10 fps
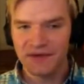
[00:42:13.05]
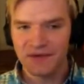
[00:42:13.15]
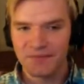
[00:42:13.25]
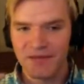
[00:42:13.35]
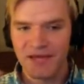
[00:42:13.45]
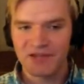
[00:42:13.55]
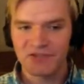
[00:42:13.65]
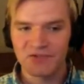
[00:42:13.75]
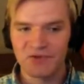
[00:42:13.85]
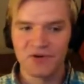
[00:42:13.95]

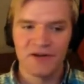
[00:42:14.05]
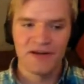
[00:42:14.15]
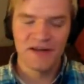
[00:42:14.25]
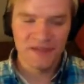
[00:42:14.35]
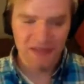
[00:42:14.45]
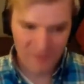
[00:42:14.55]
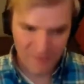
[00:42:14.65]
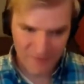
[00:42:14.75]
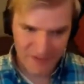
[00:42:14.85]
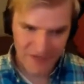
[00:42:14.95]
backdoor any
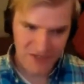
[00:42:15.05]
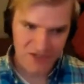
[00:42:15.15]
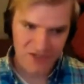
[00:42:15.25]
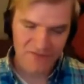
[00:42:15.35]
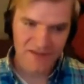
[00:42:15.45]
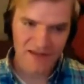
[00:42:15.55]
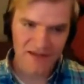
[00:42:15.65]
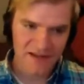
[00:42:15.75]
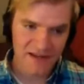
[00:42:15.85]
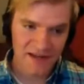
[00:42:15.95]
implementation of that
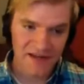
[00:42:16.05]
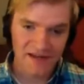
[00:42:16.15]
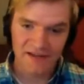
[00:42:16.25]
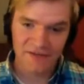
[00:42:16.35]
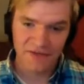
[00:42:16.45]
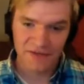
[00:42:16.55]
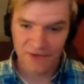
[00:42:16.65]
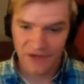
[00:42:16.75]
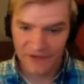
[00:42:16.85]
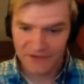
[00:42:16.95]
at any level they
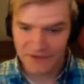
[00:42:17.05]
want to,